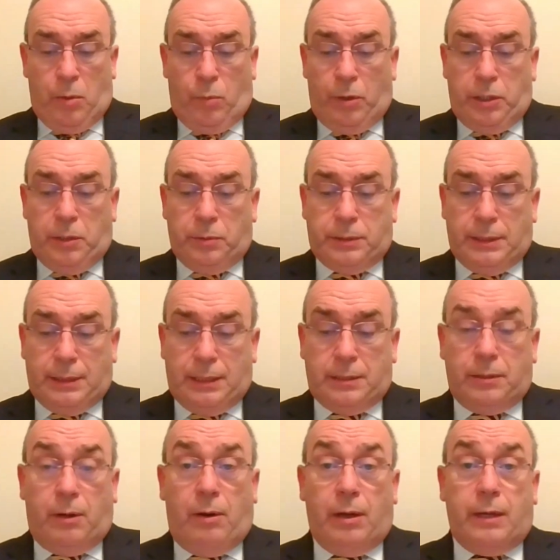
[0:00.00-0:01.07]
What use is a
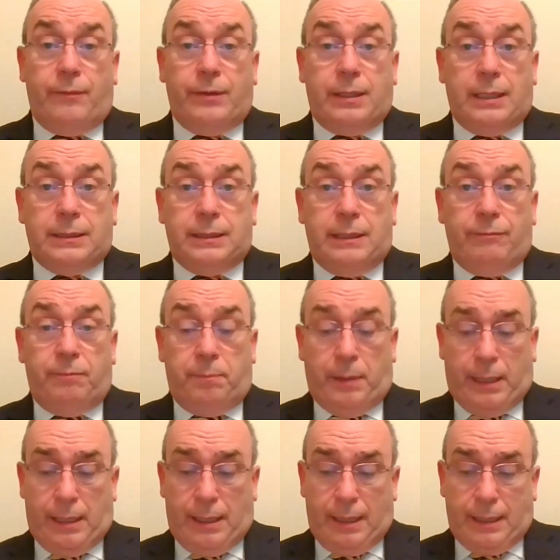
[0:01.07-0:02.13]
dog if it doesn't even
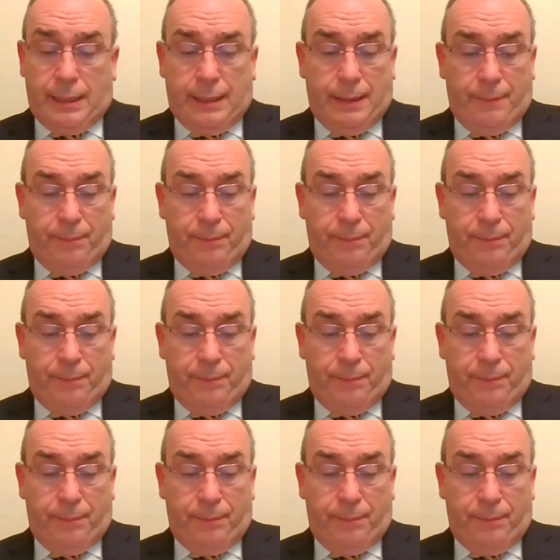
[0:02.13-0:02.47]
bark?